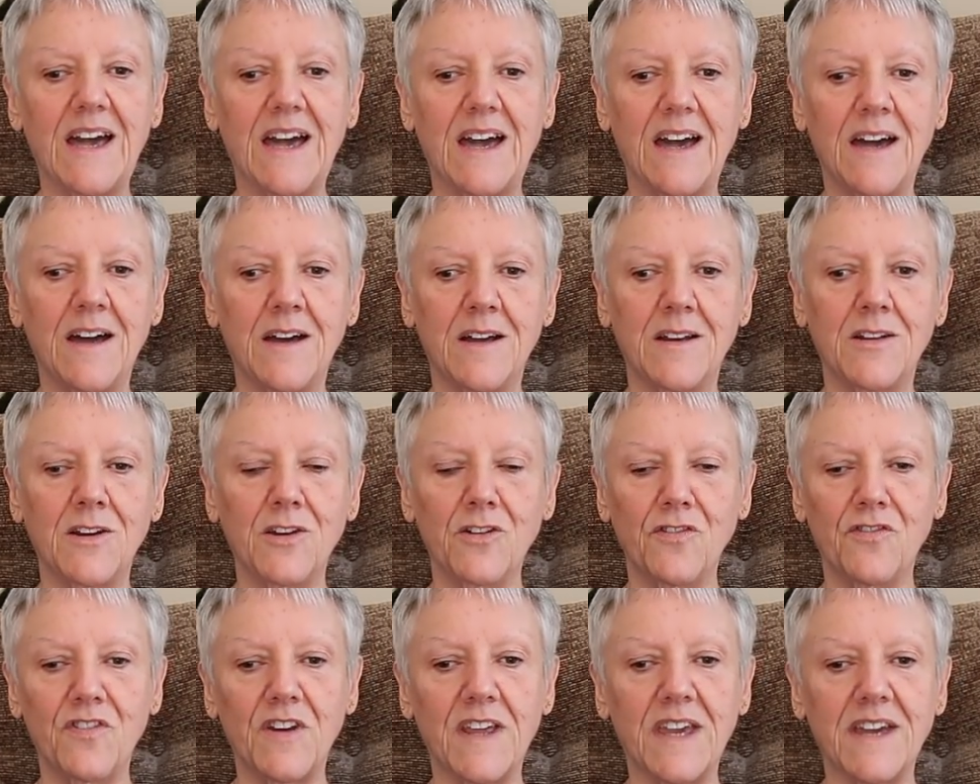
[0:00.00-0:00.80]
And
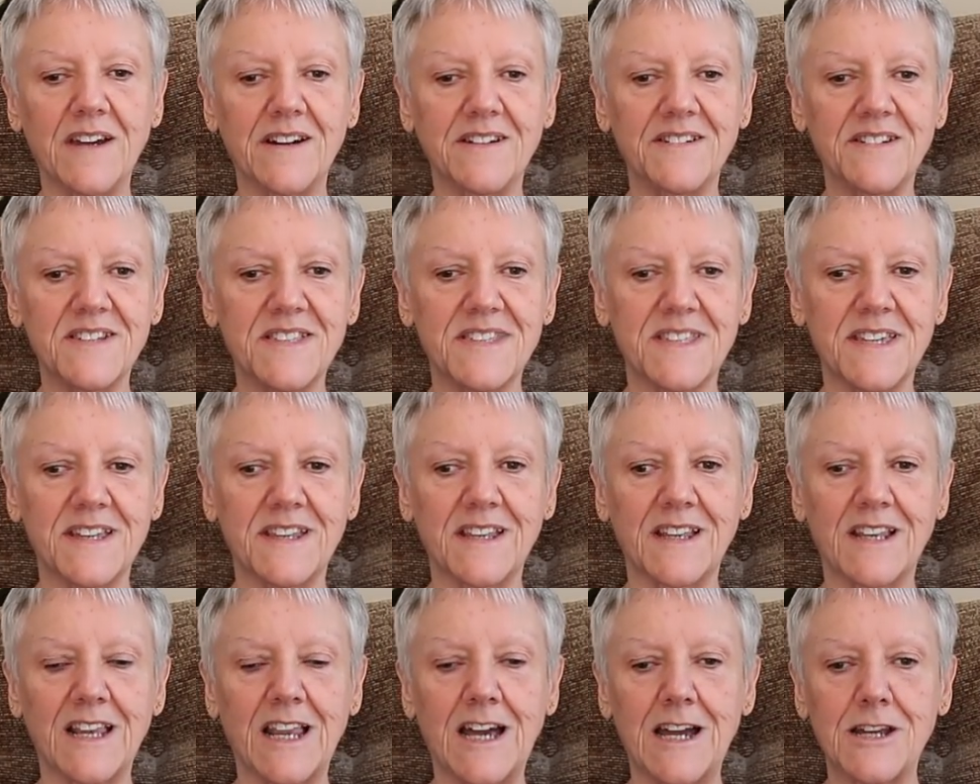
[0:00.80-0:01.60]
lovely girl said,
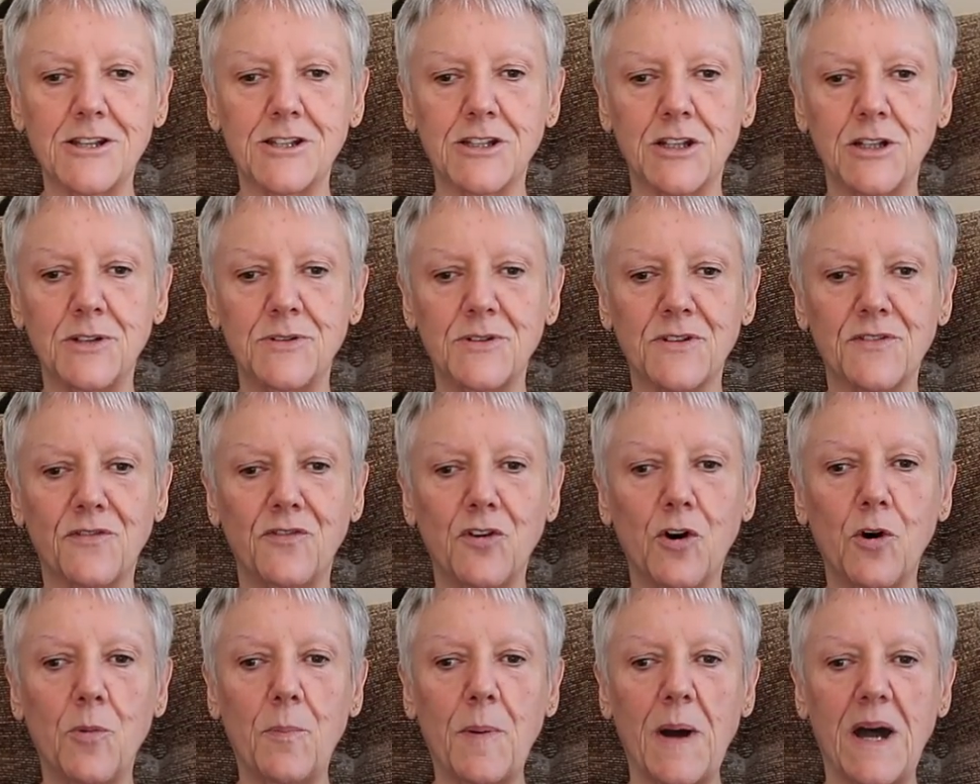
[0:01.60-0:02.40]
I'd like to lose
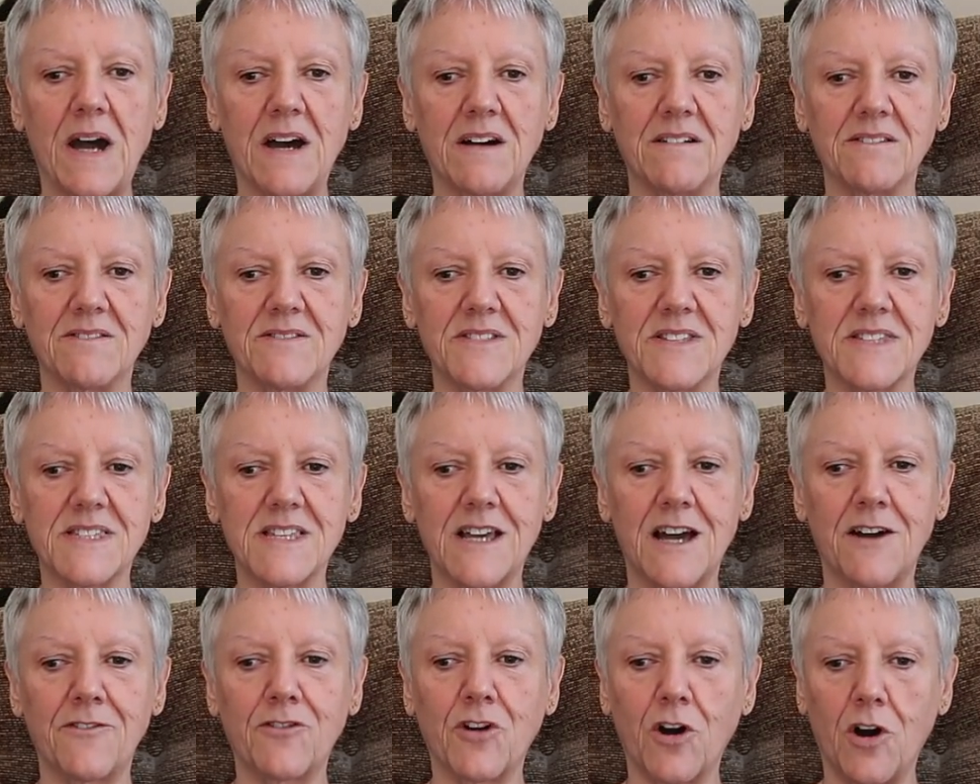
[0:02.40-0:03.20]
four pounds.
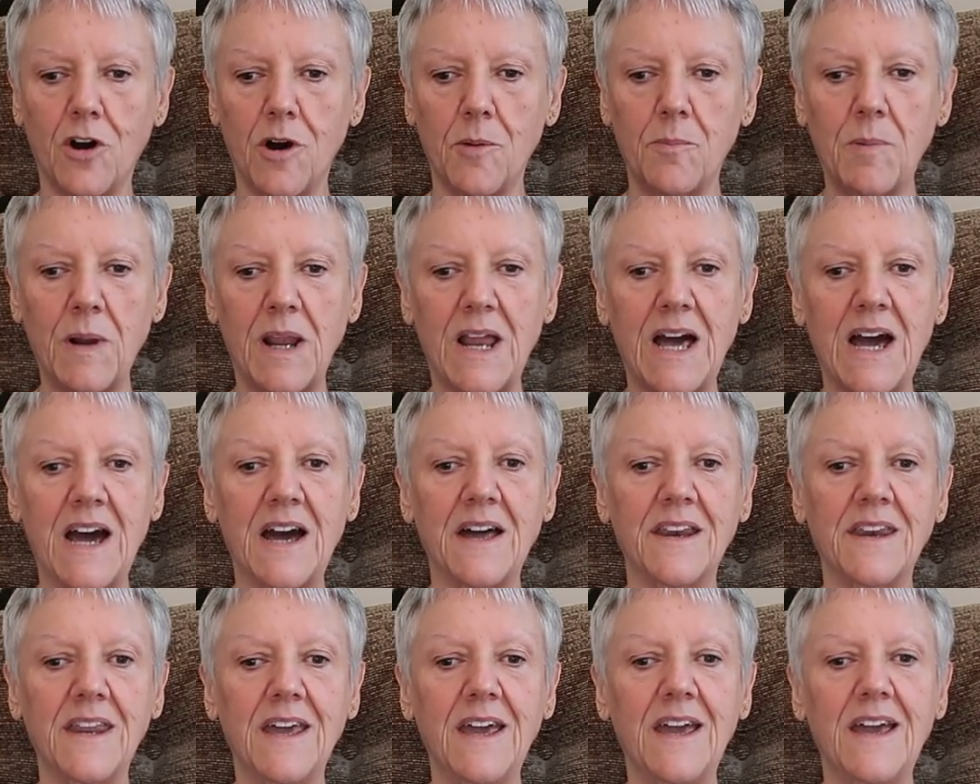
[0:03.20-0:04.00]
I've got a
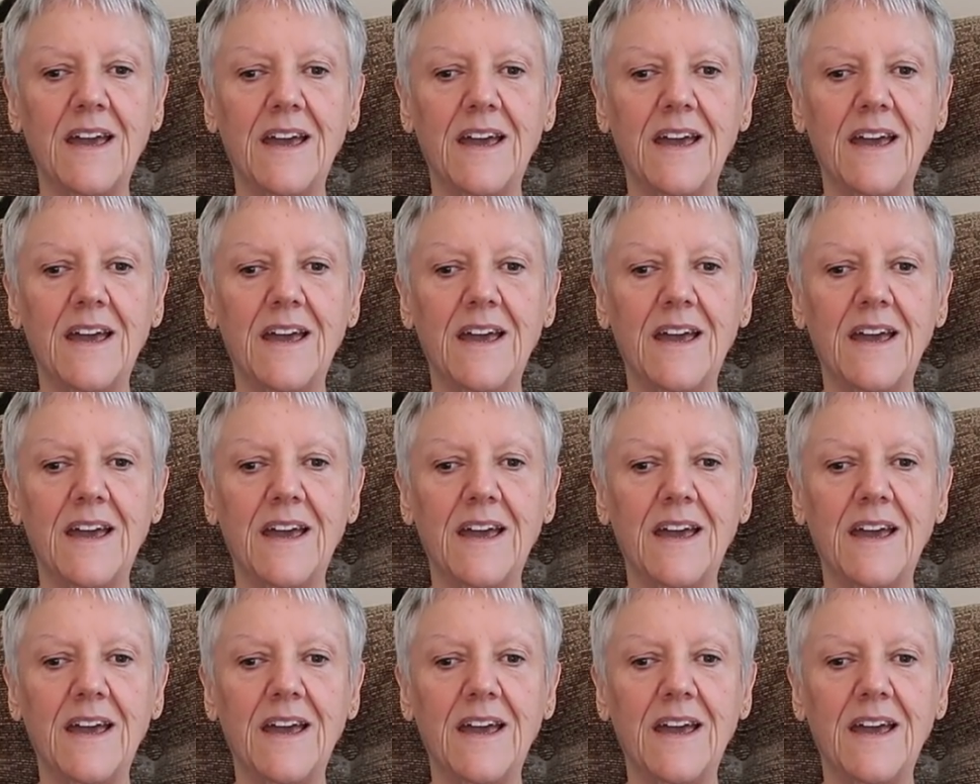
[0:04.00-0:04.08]
plan.